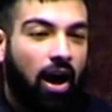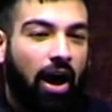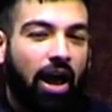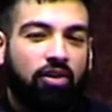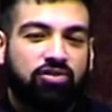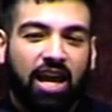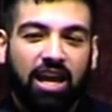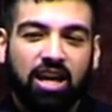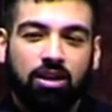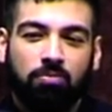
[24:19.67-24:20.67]
"I have
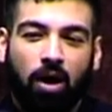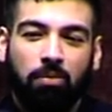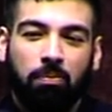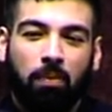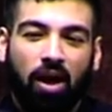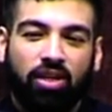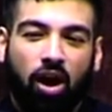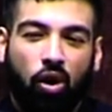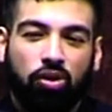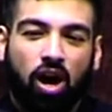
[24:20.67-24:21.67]
taken my mother
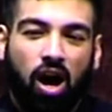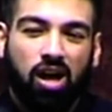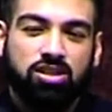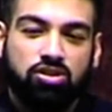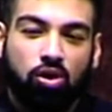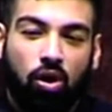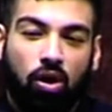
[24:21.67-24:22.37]
on Hajj